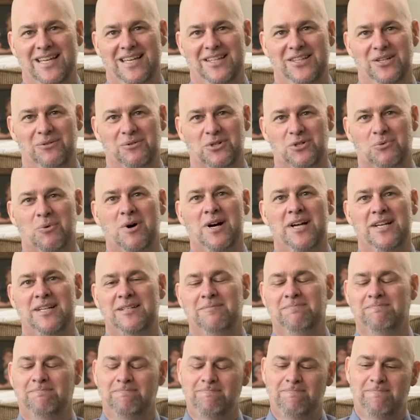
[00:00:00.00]
There was
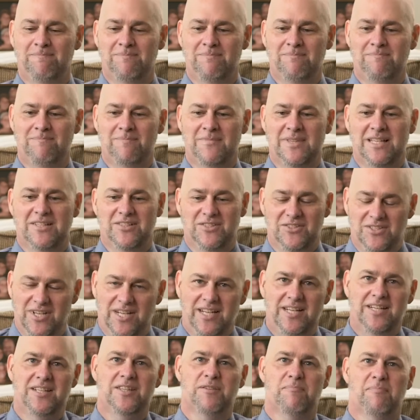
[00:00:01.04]
one
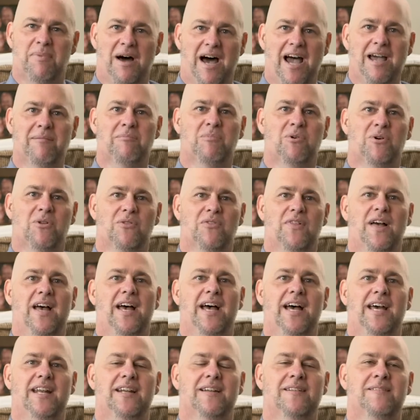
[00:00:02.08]
scene in the Bible
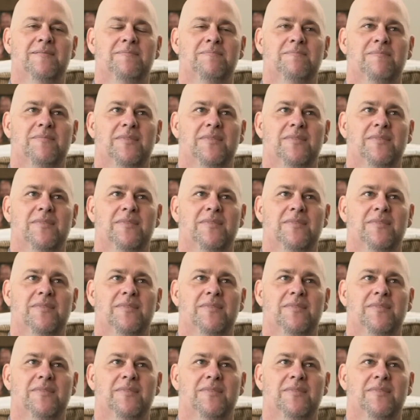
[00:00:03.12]
that